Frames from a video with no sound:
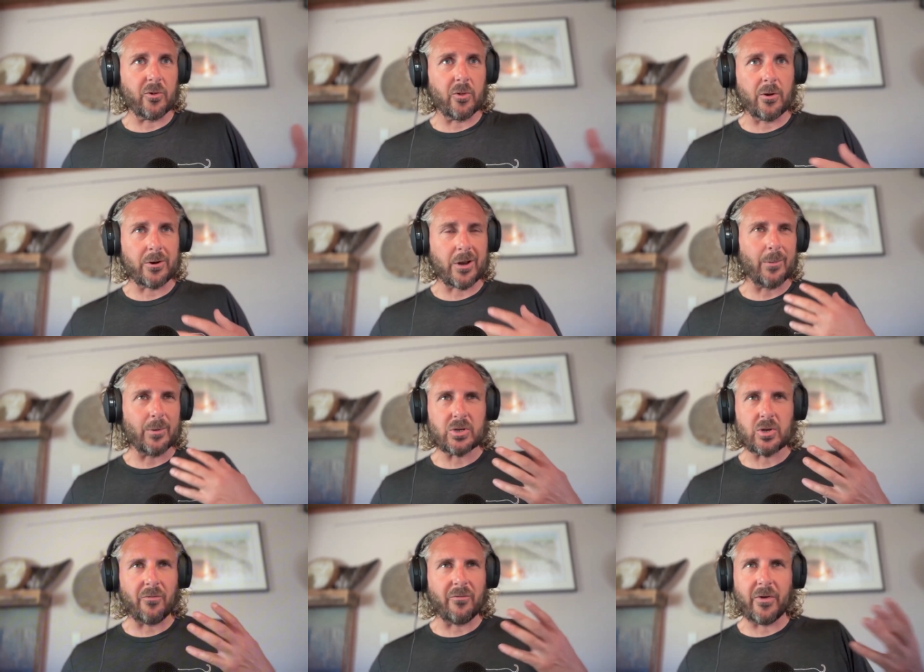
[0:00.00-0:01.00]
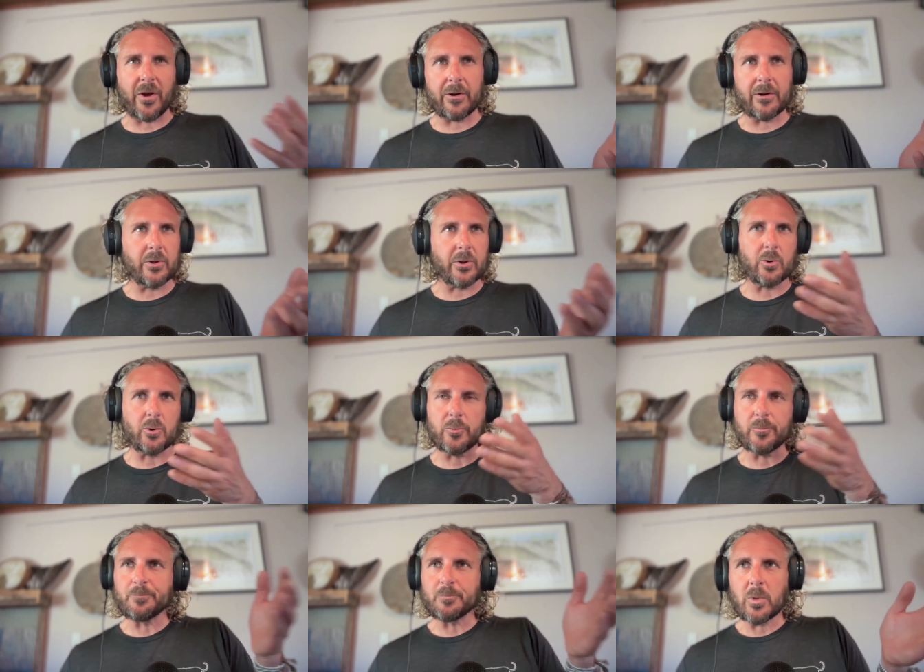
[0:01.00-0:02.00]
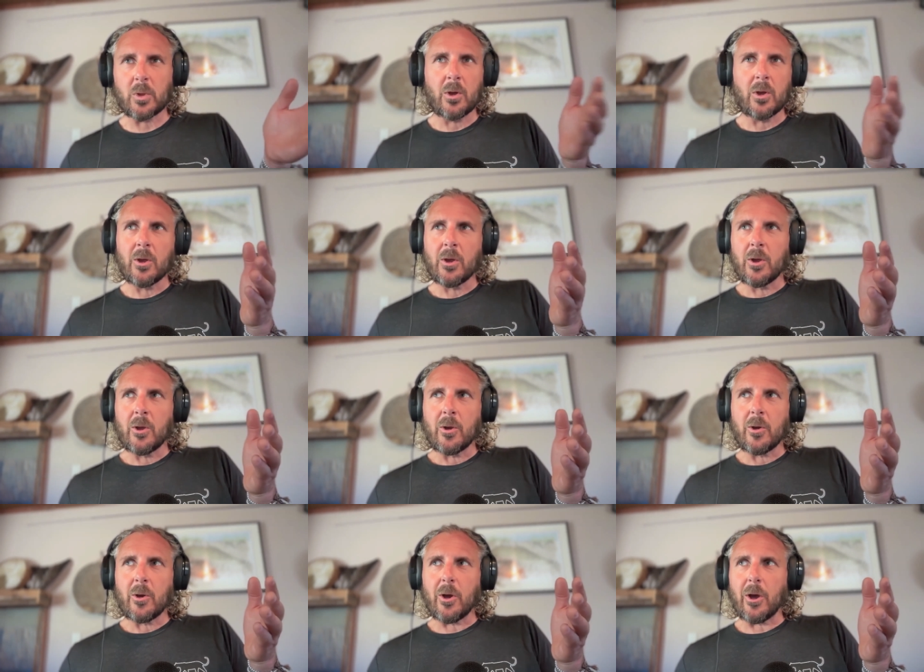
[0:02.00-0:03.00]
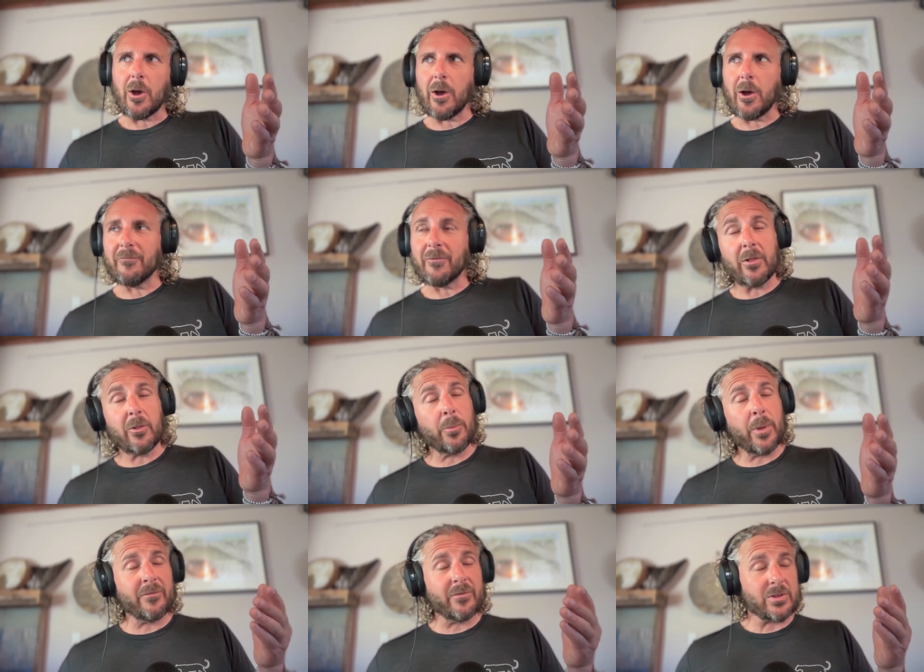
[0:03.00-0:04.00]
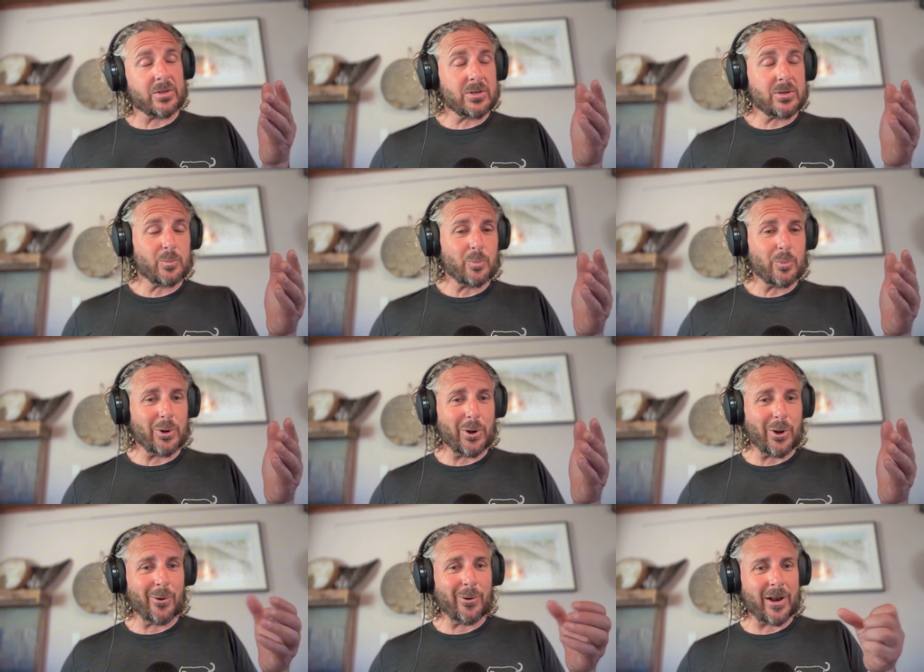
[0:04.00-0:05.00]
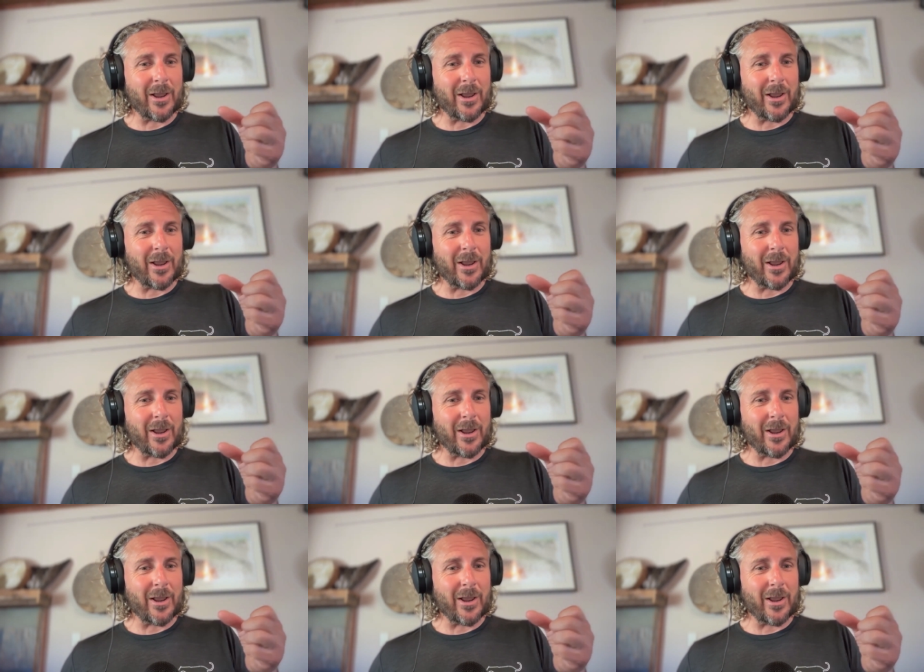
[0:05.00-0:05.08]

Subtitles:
long time and saw very little benefits. And I